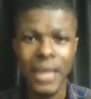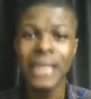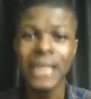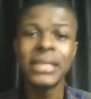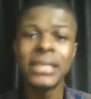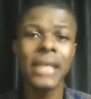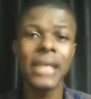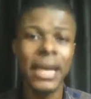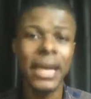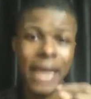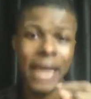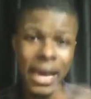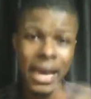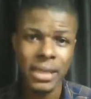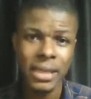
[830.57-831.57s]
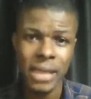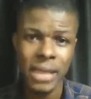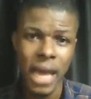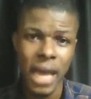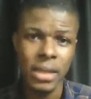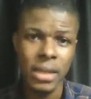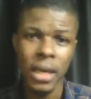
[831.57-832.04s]
and it's an
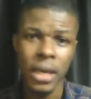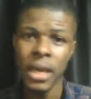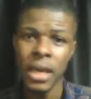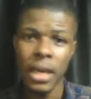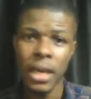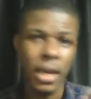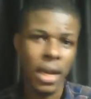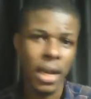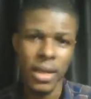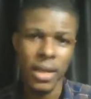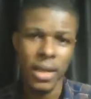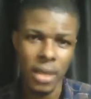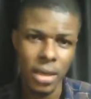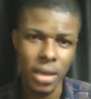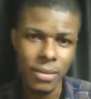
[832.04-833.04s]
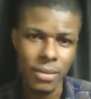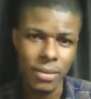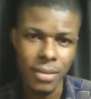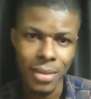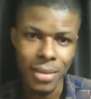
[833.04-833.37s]
exercise in clear thinking.